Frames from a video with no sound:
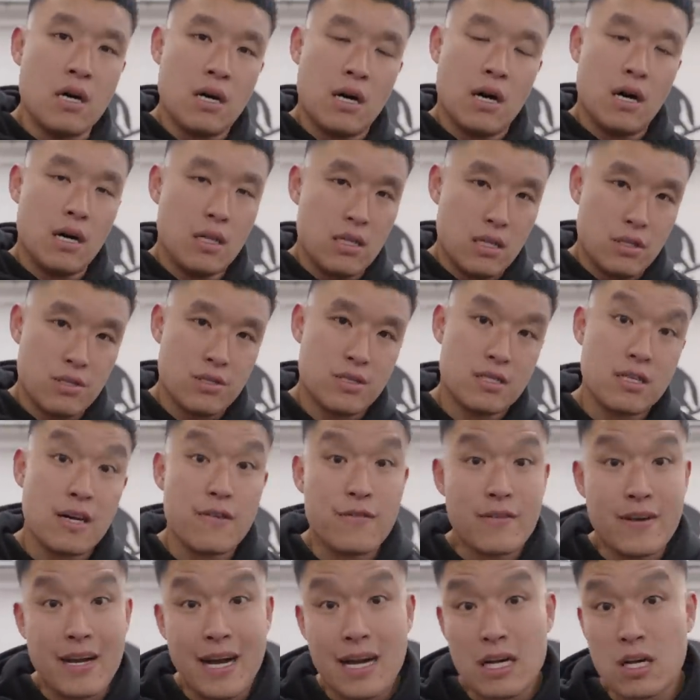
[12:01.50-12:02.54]
all the little
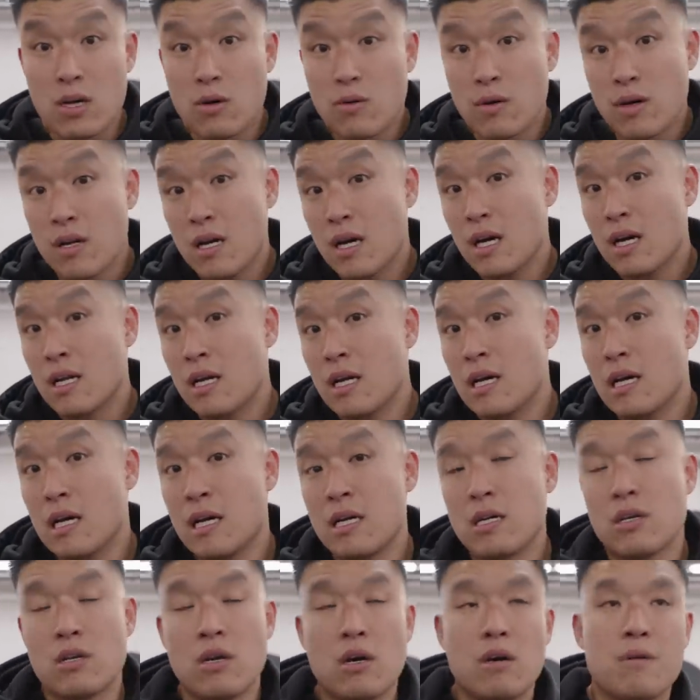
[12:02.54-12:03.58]
stuff you got going on,
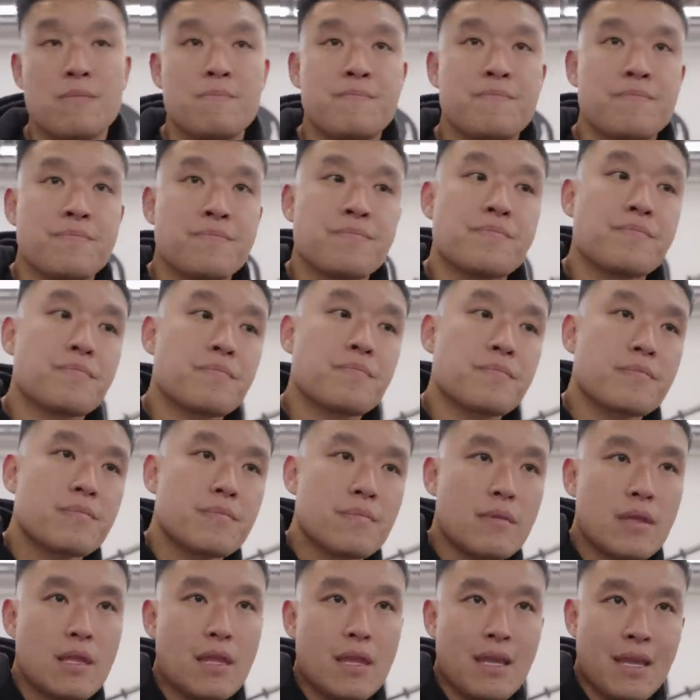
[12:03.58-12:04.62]
you know?
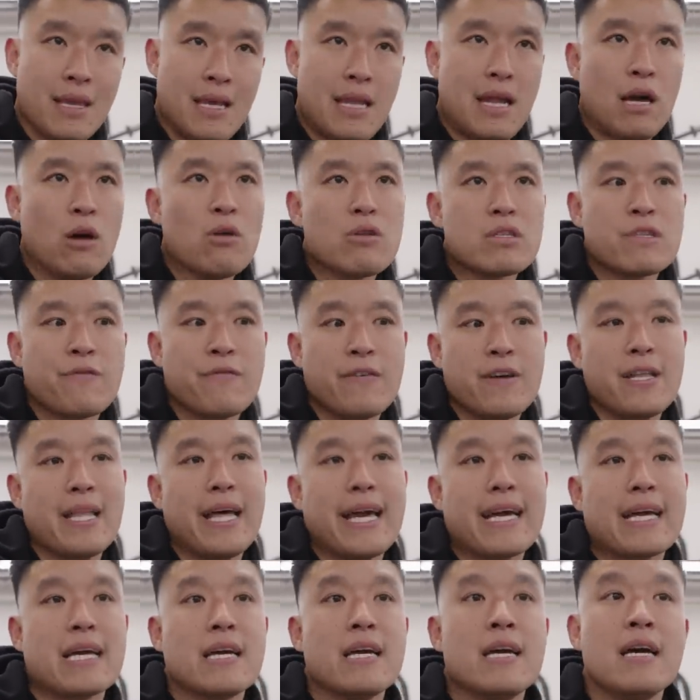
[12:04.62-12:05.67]
And I always feel like